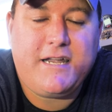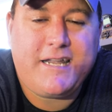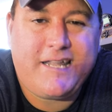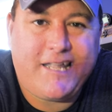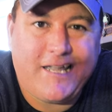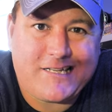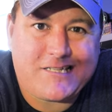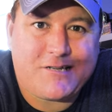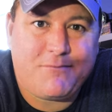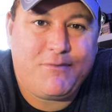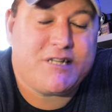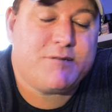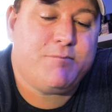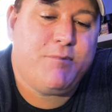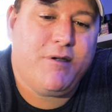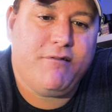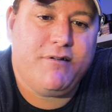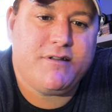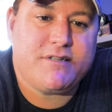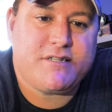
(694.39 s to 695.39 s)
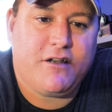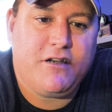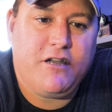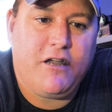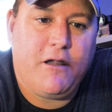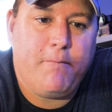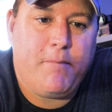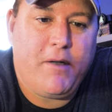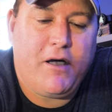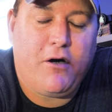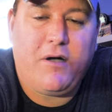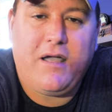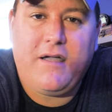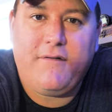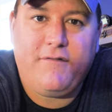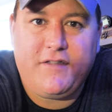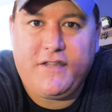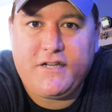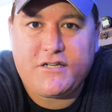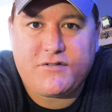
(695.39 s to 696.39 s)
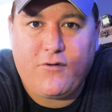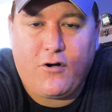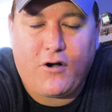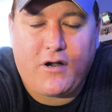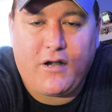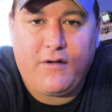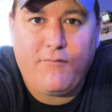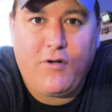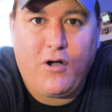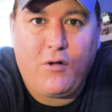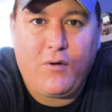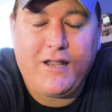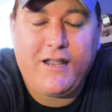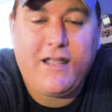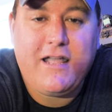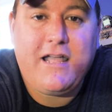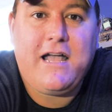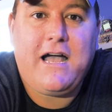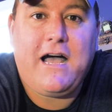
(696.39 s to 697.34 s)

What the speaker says: get some experience under your belt, everything's rocking and rolling,